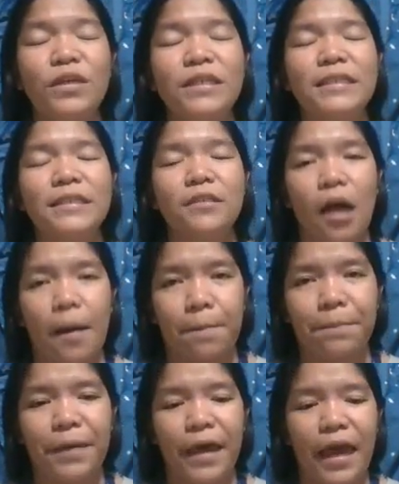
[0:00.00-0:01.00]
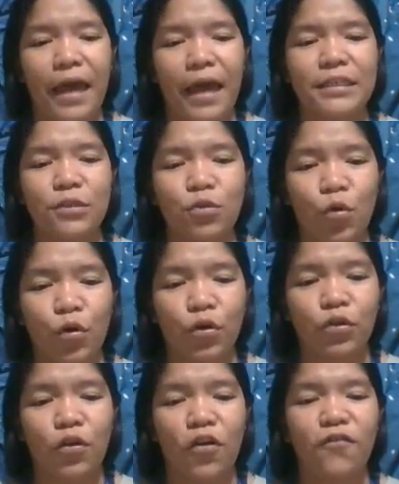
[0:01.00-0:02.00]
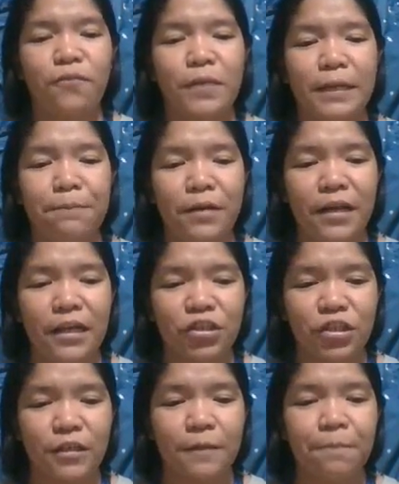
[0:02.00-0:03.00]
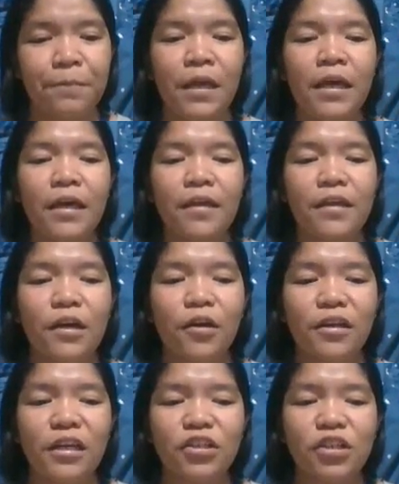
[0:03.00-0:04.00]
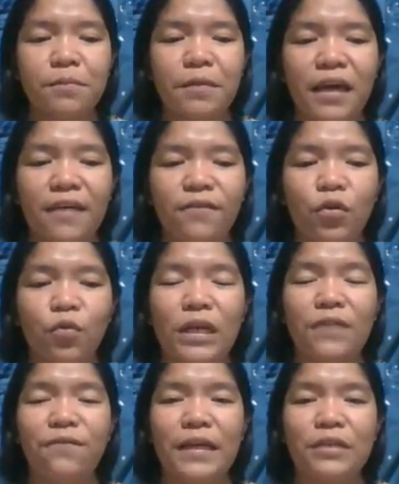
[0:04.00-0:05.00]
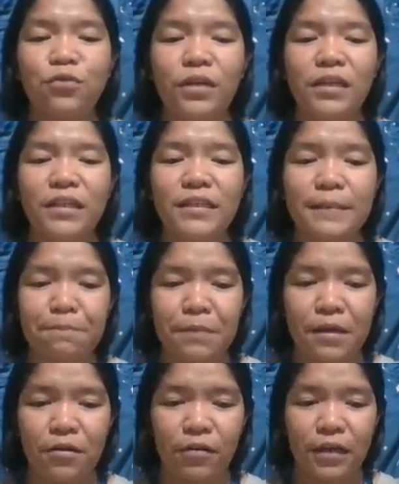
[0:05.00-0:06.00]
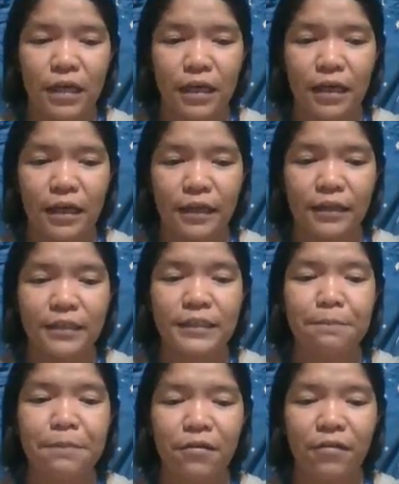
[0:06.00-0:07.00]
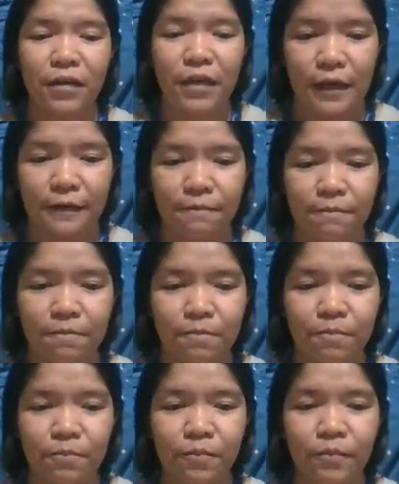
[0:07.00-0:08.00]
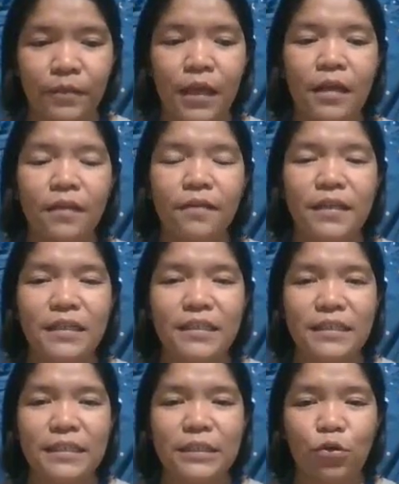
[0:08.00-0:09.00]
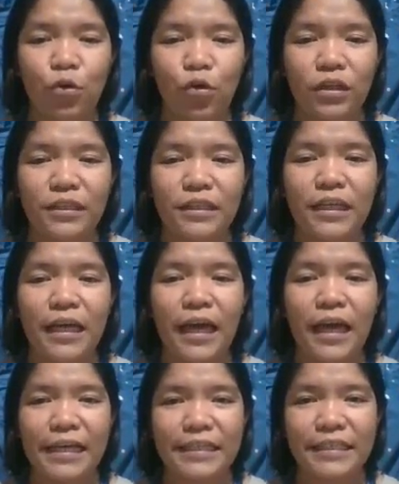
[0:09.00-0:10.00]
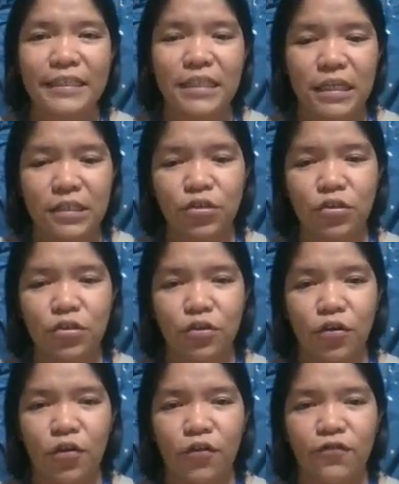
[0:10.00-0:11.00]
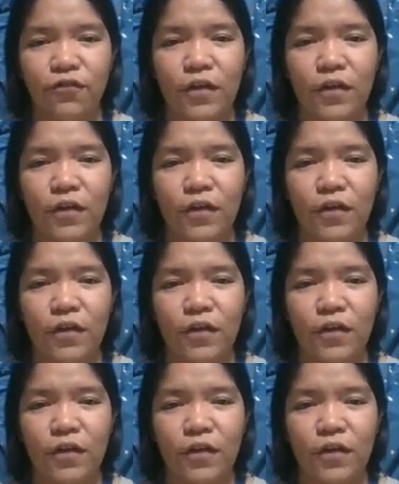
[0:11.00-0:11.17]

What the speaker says: stop any sort of manipulation, the conditioned behavior will eventually disappear again. This is called extinction of